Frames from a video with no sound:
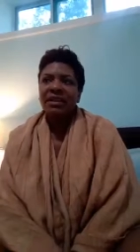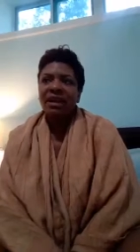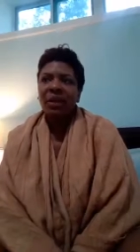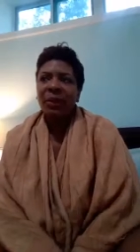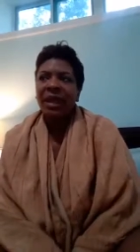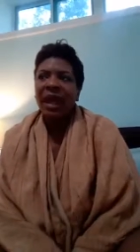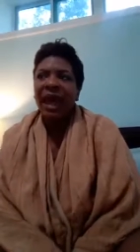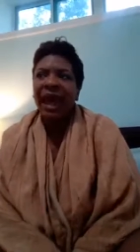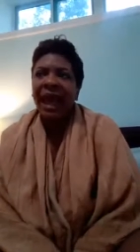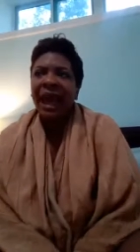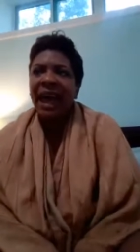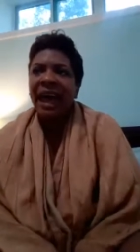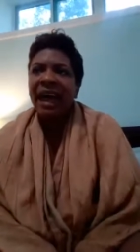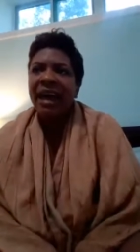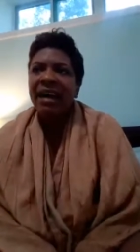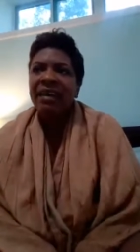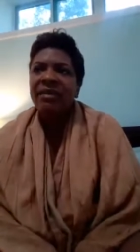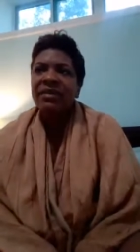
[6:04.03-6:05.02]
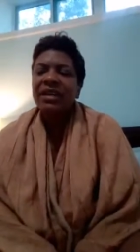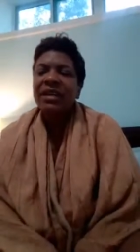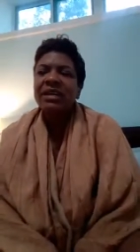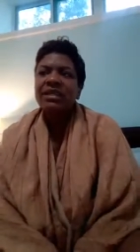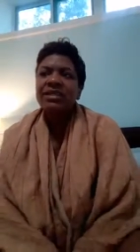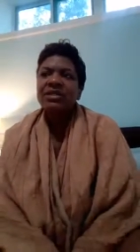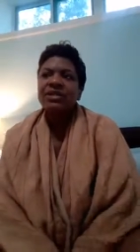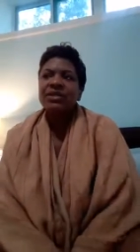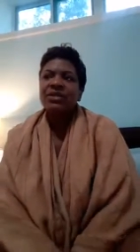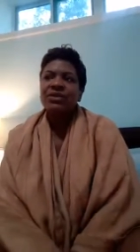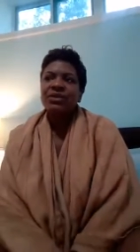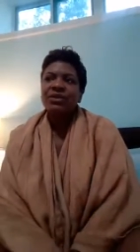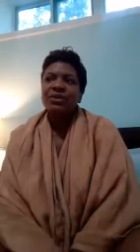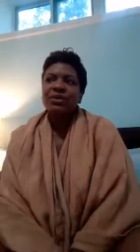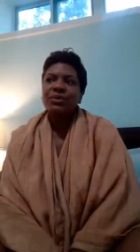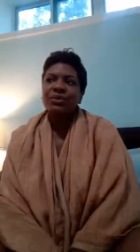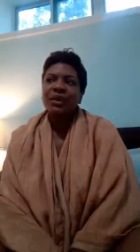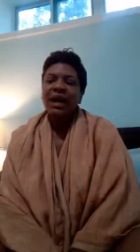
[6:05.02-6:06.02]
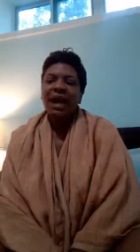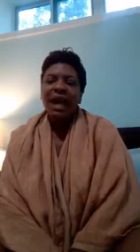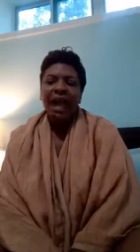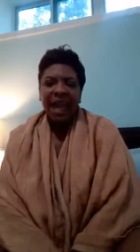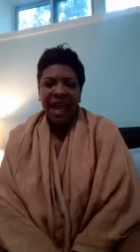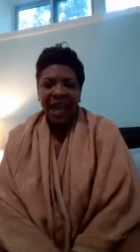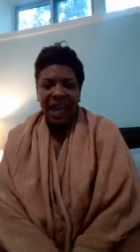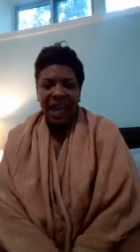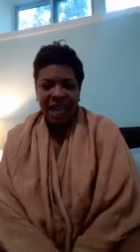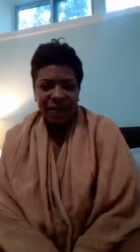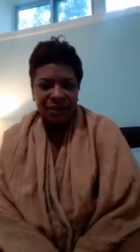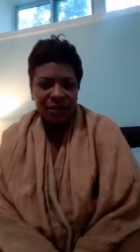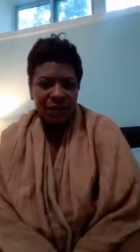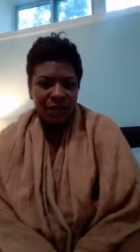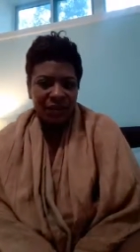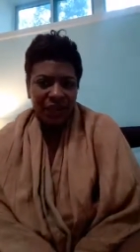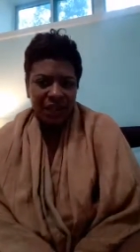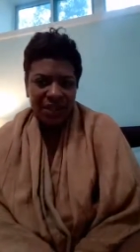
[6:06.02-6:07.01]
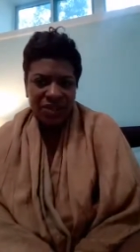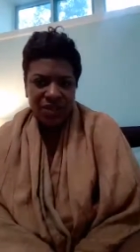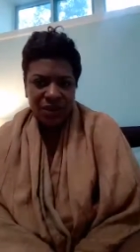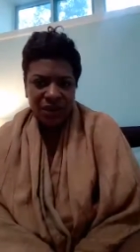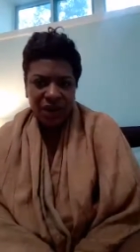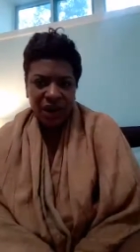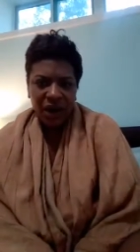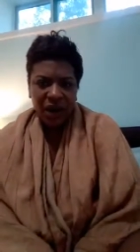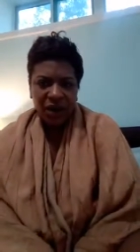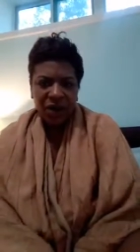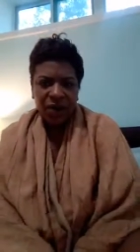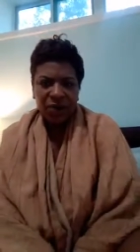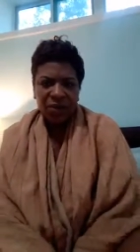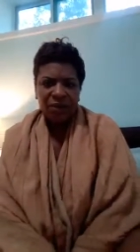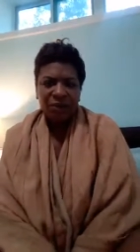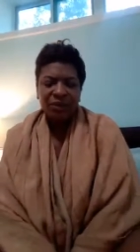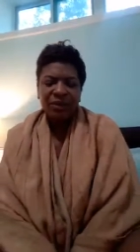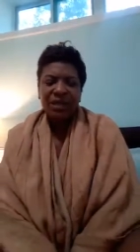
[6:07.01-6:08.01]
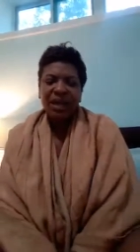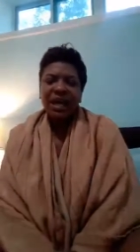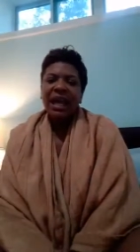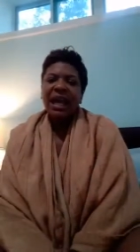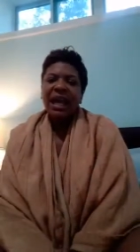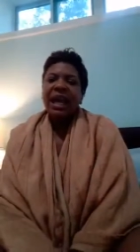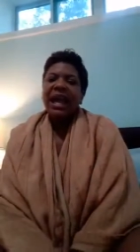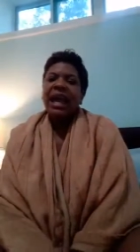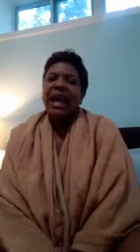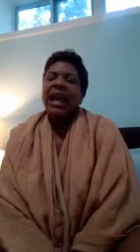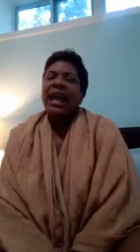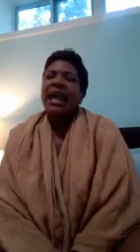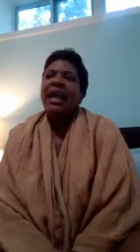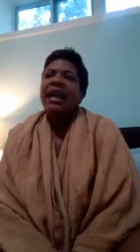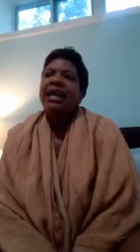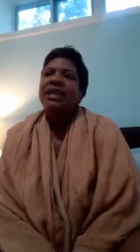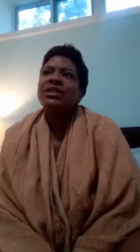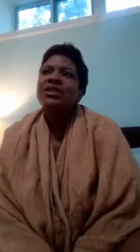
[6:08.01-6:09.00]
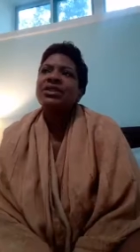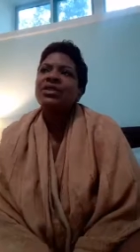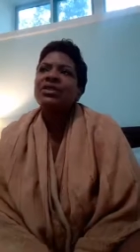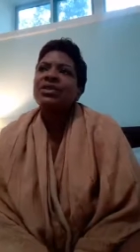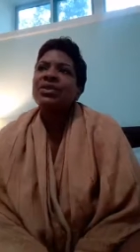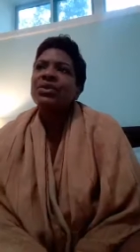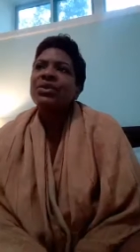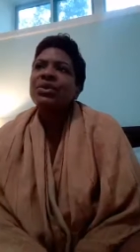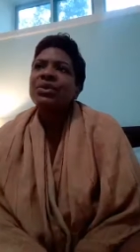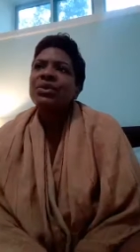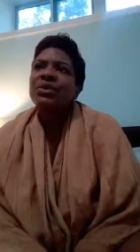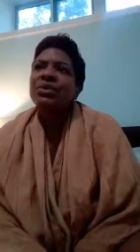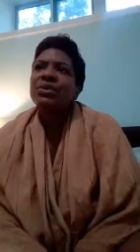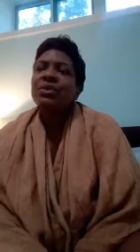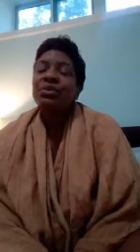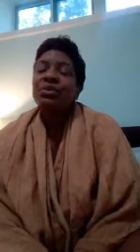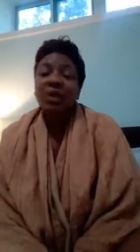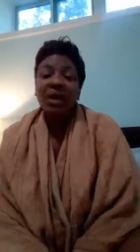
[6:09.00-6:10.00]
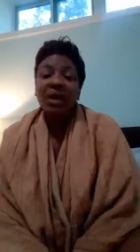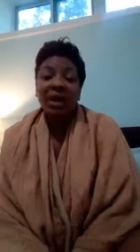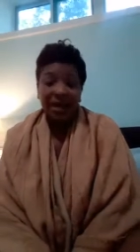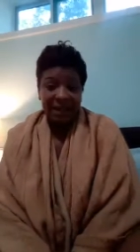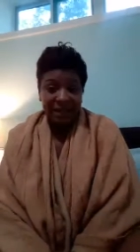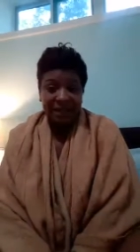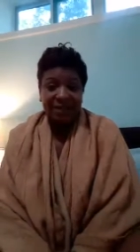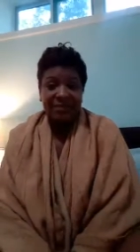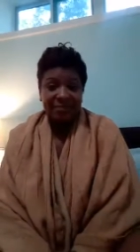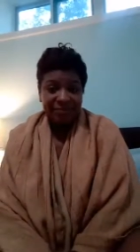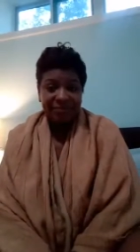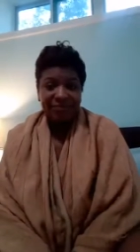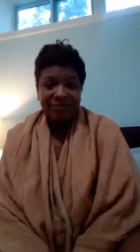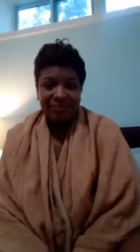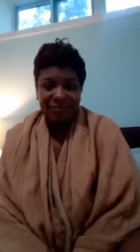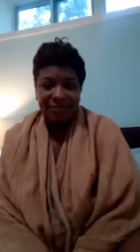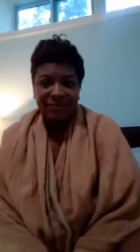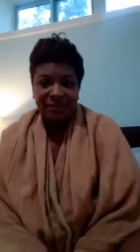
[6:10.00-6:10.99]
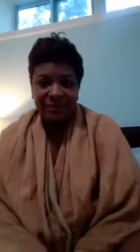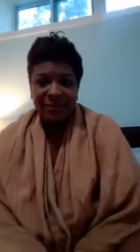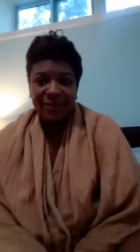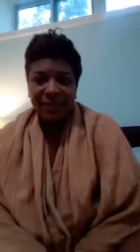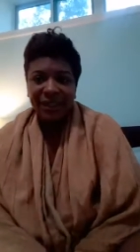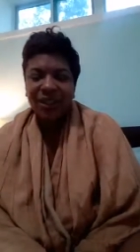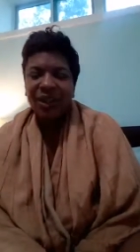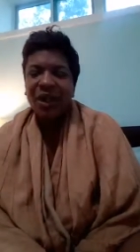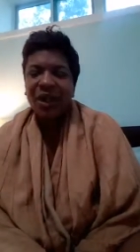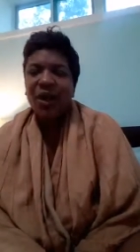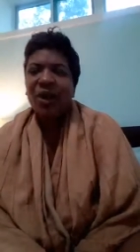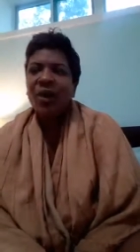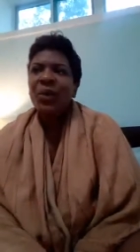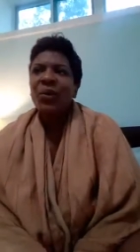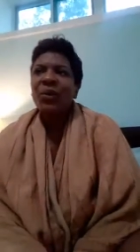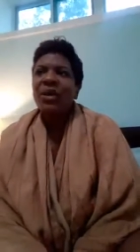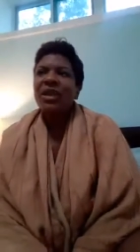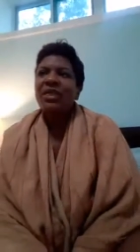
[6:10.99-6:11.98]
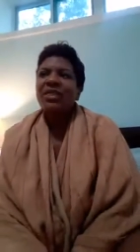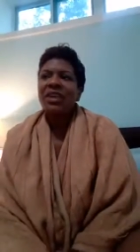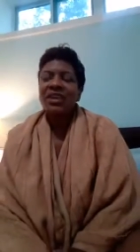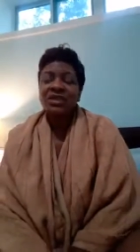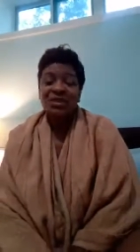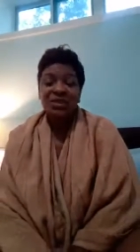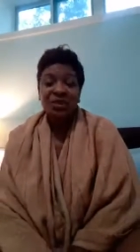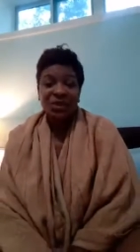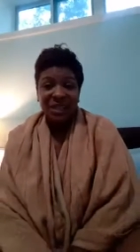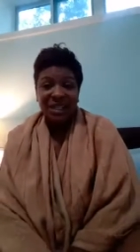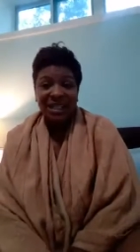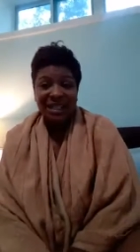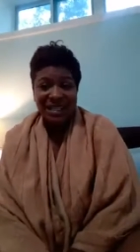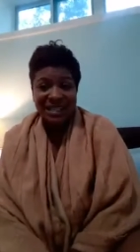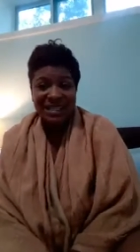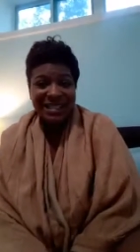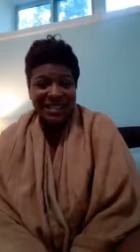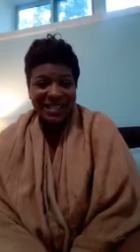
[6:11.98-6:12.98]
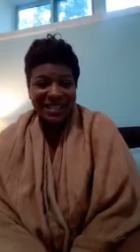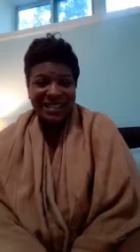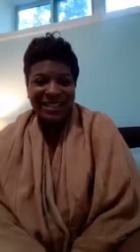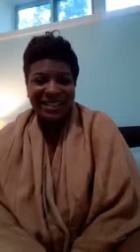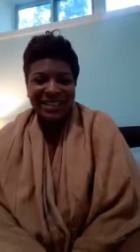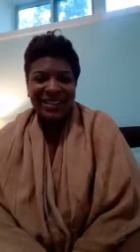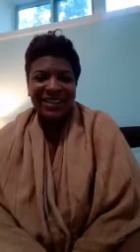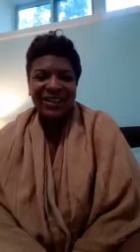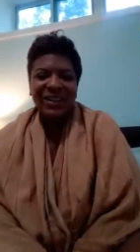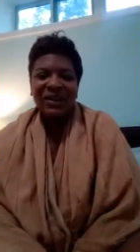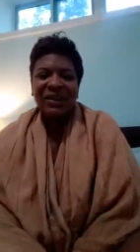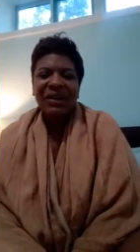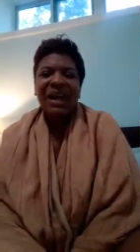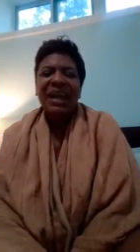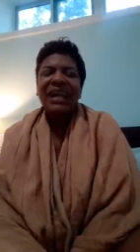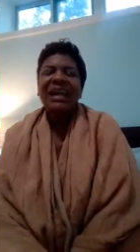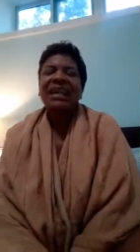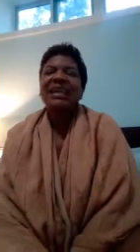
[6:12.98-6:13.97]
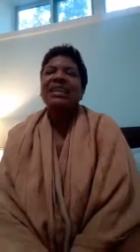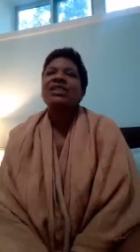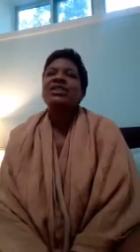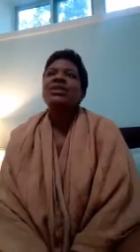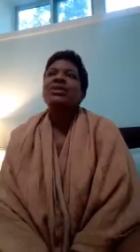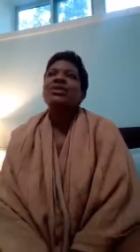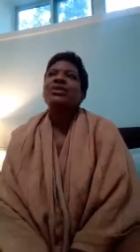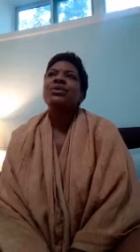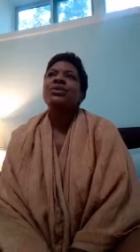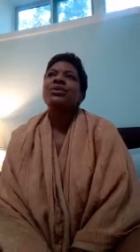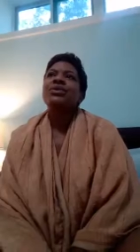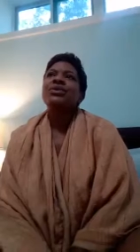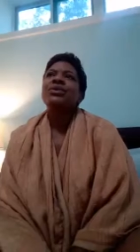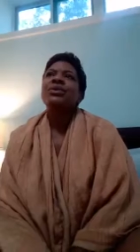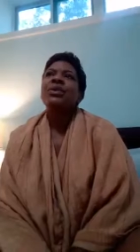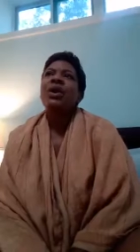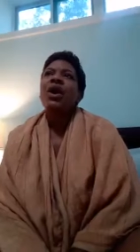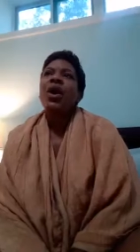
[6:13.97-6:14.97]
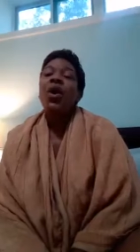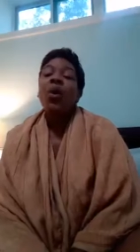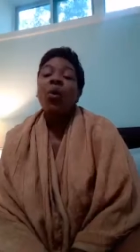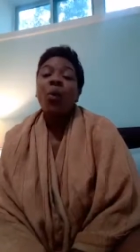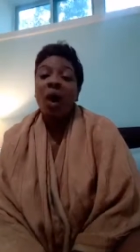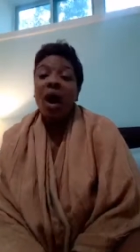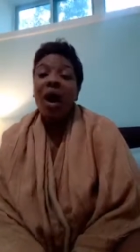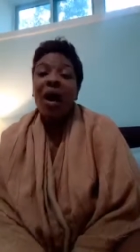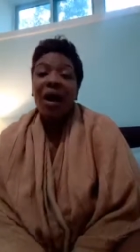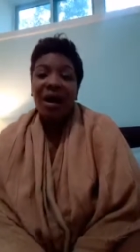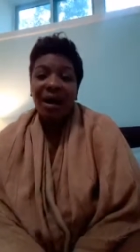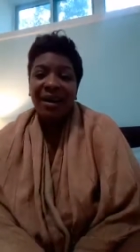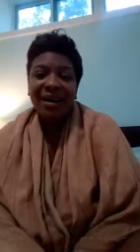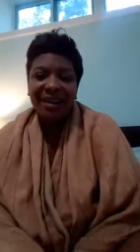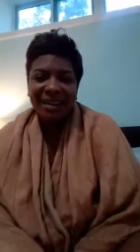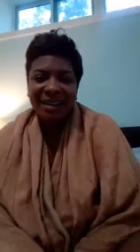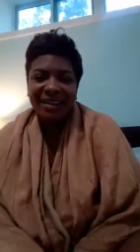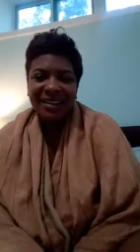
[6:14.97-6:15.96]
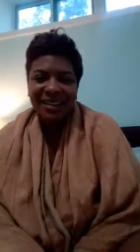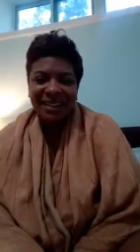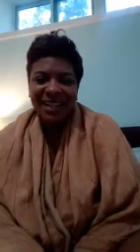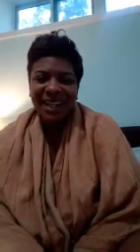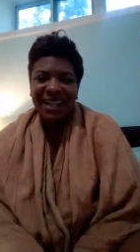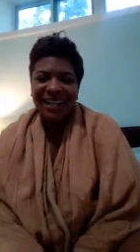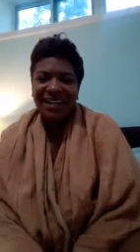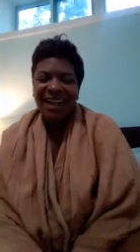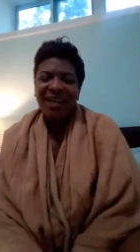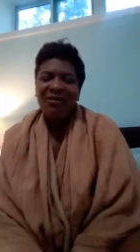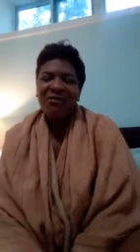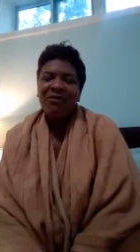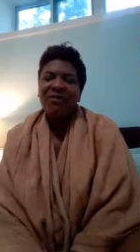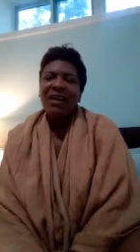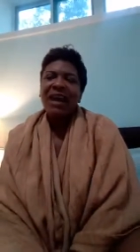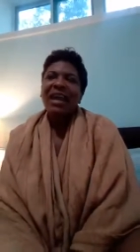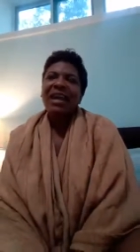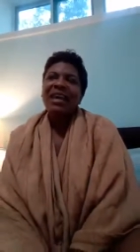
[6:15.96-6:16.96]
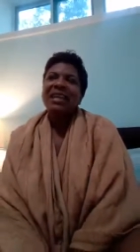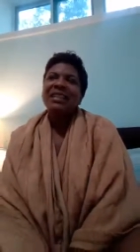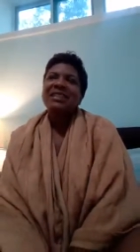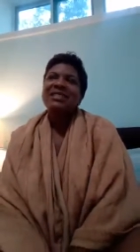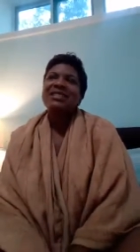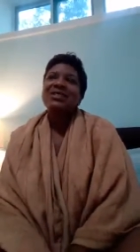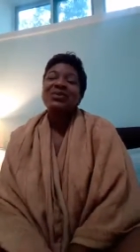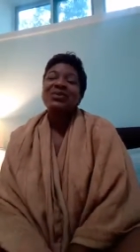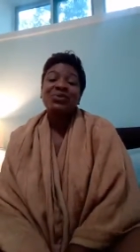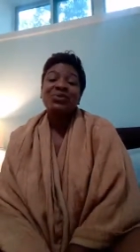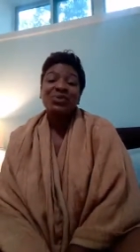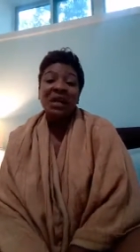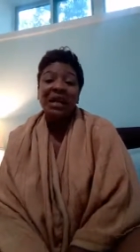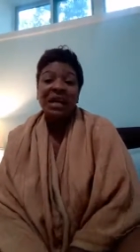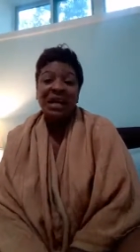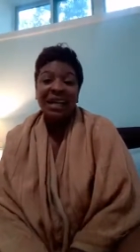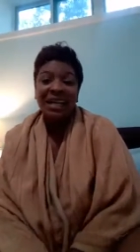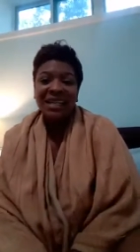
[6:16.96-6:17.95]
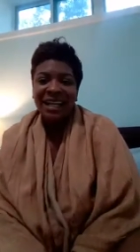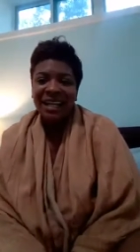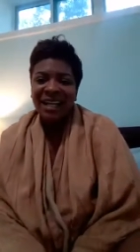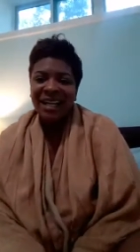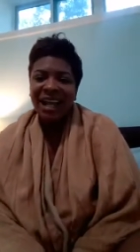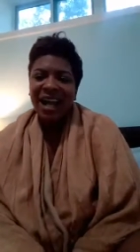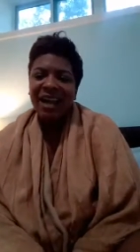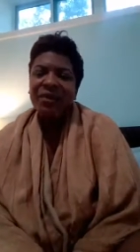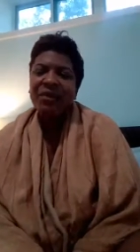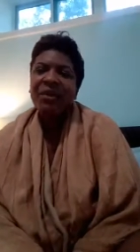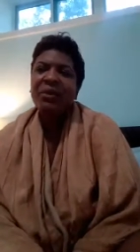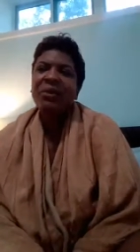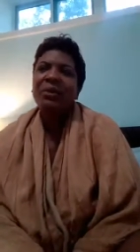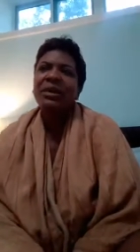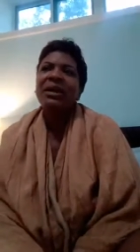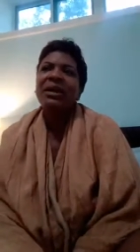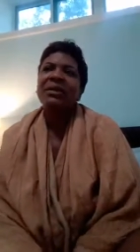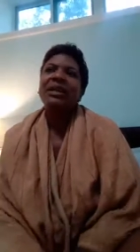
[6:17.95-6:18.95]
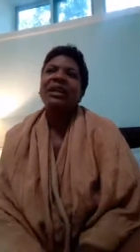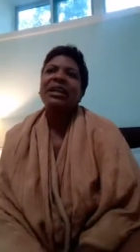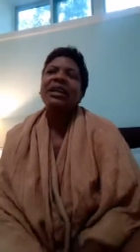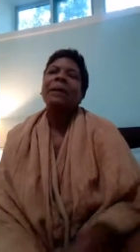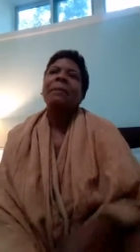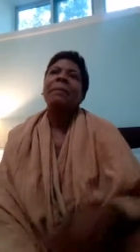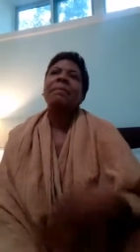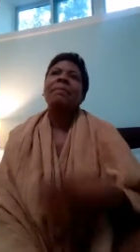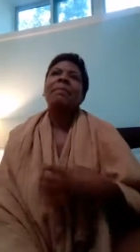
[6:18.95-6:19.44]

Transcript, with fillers: that we have is to handle things on our own and to run, you know, with endurance, right? To walk and not faint, to run and not grow weary.